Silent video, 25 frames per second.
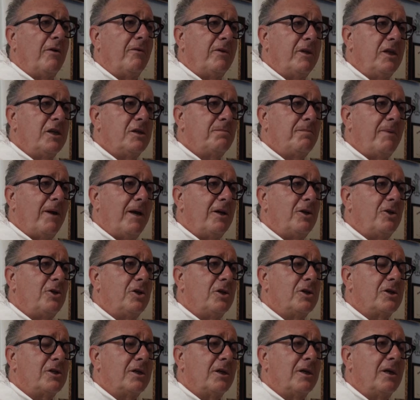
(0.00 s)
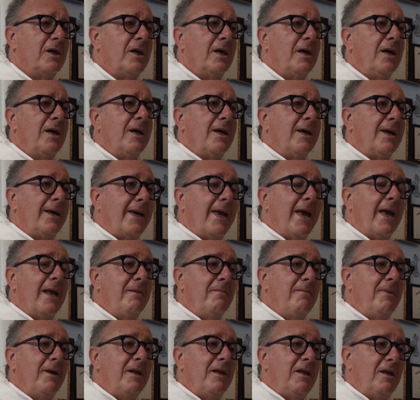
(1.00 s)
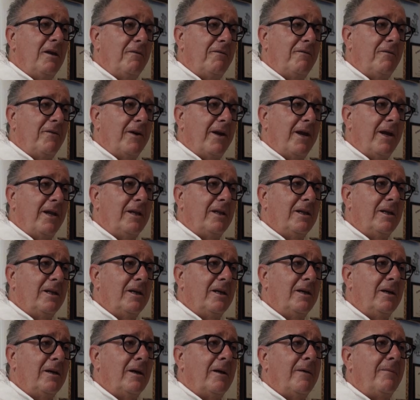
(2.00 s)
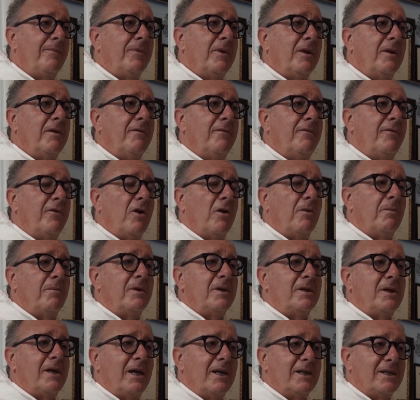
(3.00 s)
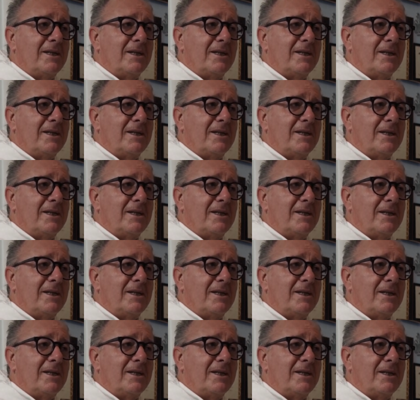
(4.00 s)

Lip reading: of these patches can be different from a